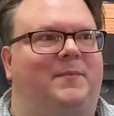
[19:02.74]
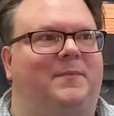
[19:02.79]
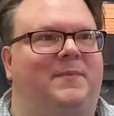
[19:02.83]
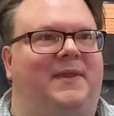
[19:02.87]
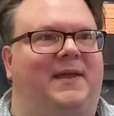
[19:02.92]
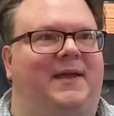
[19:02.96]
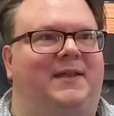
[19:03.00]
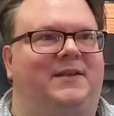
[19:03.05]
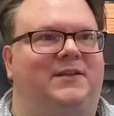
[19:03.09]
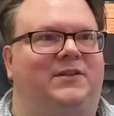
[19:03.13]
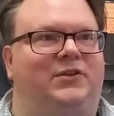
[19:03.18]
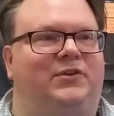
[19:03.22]

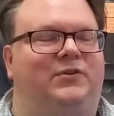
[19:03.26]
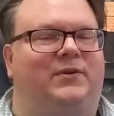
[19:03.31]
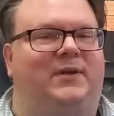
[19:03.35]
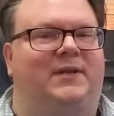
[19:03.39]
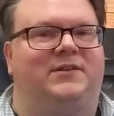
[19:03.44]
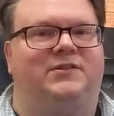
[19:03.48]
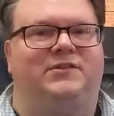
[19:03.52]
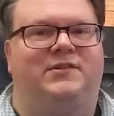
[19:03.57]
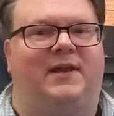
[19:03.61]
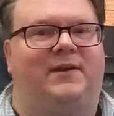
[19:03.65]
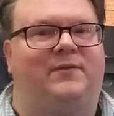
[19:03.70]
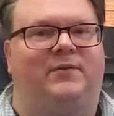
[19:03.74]
that you can
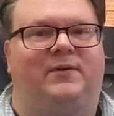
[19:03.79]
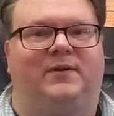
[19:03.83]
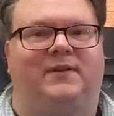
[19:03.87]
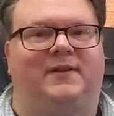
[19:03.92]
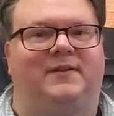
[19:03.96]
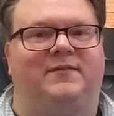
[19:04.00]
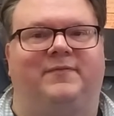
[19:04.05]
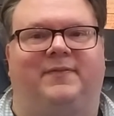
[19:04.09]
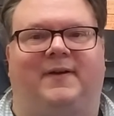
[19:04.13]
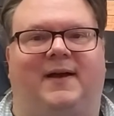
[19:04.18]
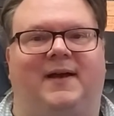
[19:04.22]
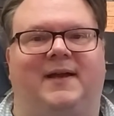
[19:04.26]
generally
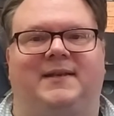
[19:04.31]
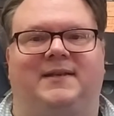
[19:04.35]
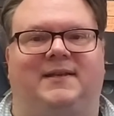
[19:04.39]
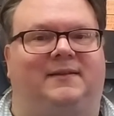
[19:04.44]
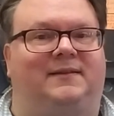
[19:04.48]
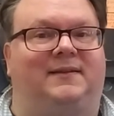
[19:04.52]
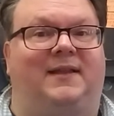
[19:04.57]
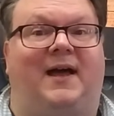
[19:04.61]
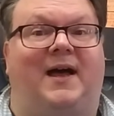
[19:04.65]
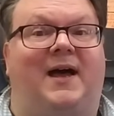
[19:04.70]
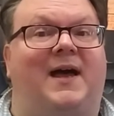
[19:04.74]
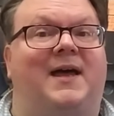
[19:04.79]
find a
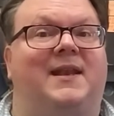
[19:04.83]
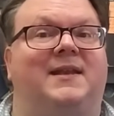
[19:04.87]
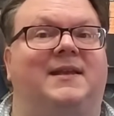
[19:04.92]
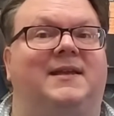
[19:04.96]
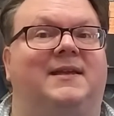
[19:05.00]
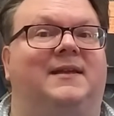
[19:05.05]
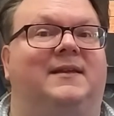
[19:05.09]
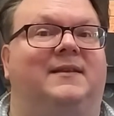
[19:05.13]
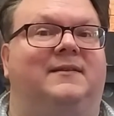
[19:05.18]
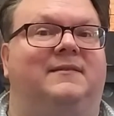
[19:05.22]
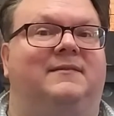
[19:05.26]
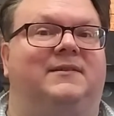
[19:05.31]
lot
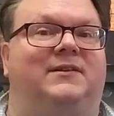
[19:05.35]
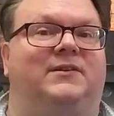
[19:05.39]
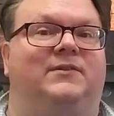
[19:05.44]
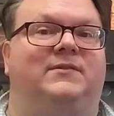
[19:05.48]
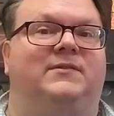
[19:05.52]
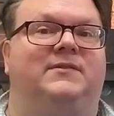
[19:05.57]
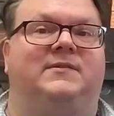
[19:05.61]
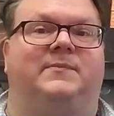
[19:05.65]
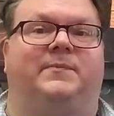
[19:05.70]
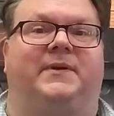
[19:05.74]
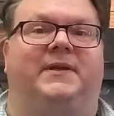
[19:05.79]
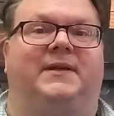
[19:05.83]
in
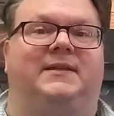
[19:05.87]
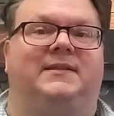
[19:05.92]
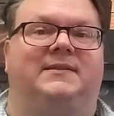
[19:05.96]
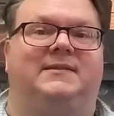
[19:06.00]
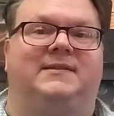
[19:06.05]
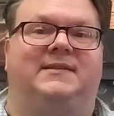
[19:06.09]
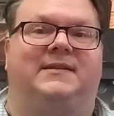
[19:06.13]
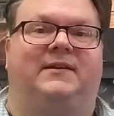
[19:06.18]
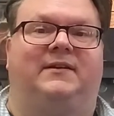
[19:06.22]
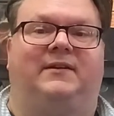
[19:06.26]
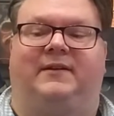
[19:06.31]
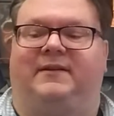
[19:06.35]
used bins
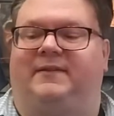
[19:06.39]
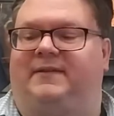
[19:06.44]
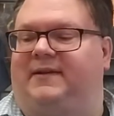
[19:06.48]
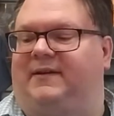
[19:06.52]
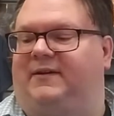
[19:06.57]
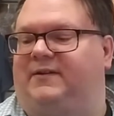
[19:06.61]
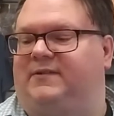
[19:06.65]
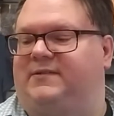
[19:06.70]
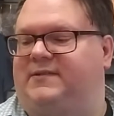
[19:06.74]
here and there.